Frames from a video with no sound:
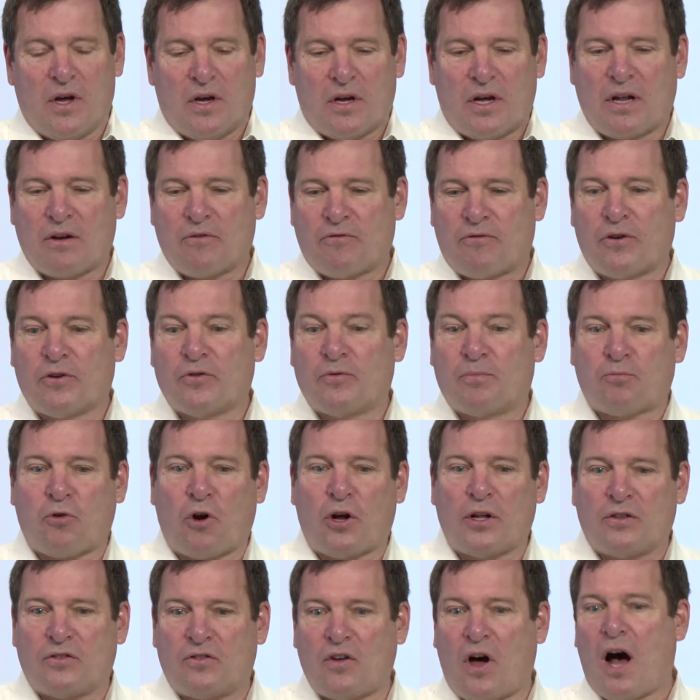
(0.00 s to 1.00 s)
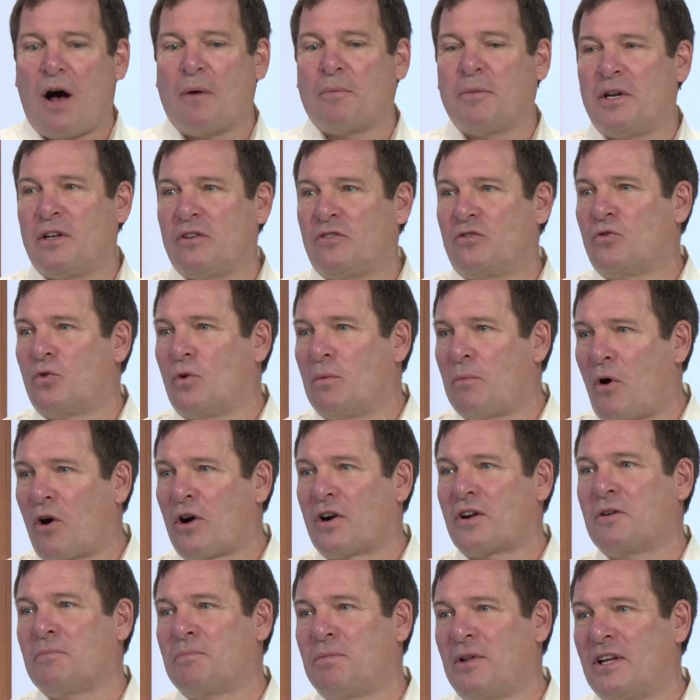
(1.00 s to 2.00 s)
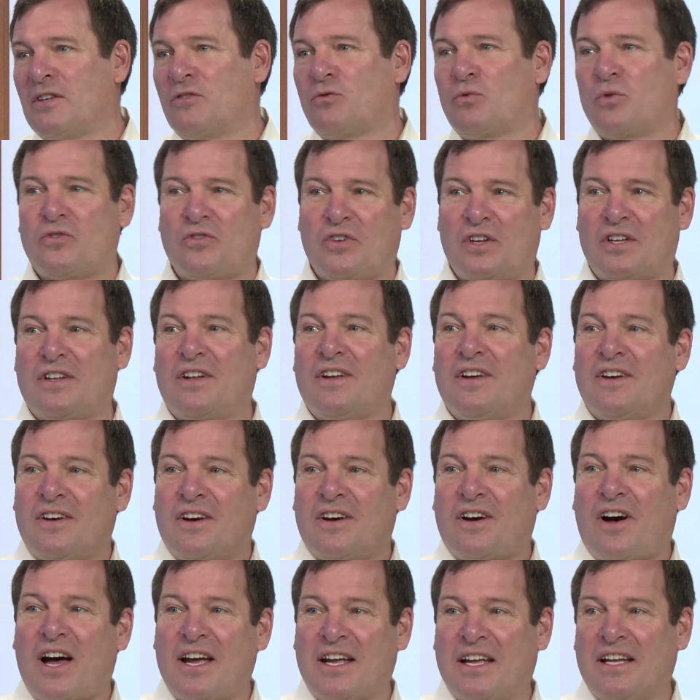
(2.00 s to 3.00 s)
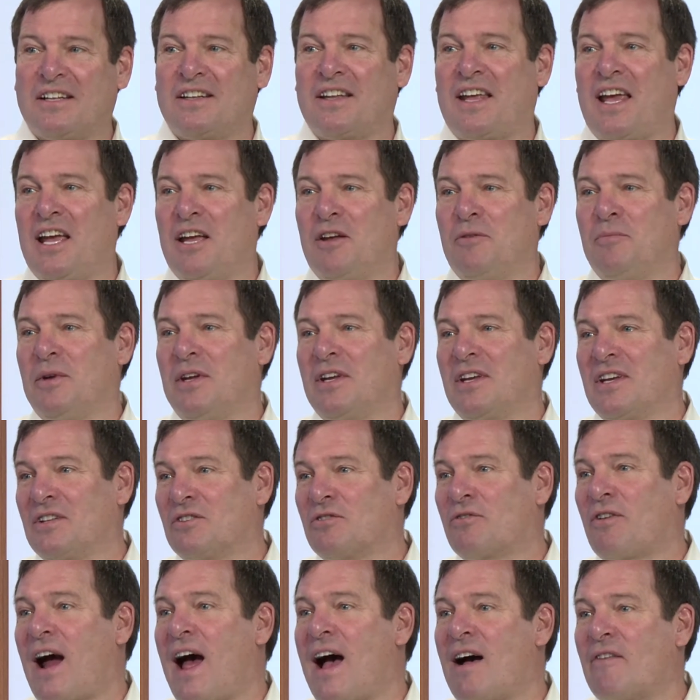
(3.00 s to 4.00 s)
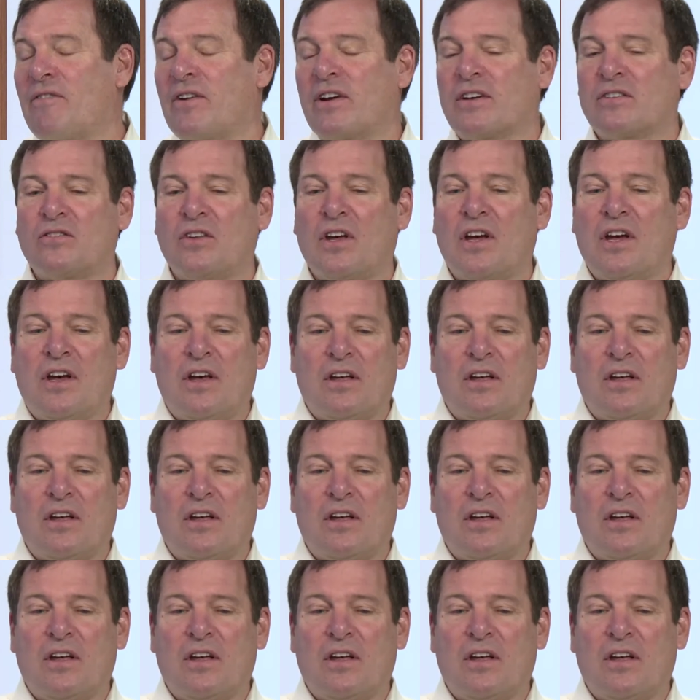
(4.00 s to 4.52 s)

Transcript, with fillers: kind of first brought dominance to a marketplace was in high-end gaming and graphics.